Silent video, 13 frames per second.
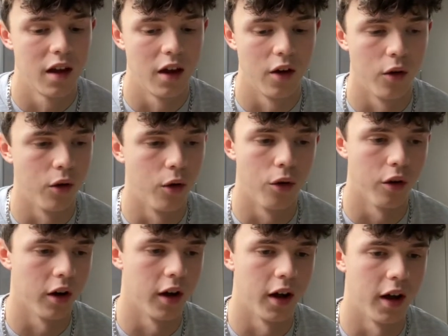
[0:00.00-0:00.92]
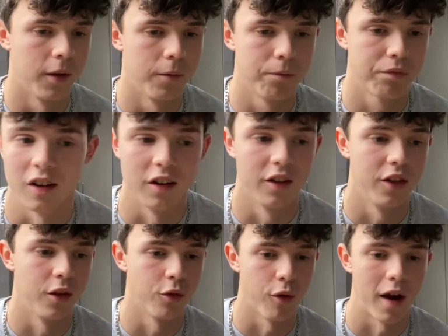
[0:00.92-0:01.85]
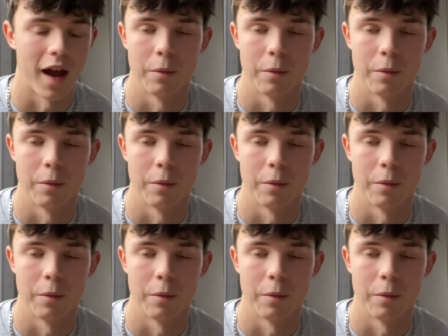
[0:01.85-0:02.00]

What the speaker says: or the RAM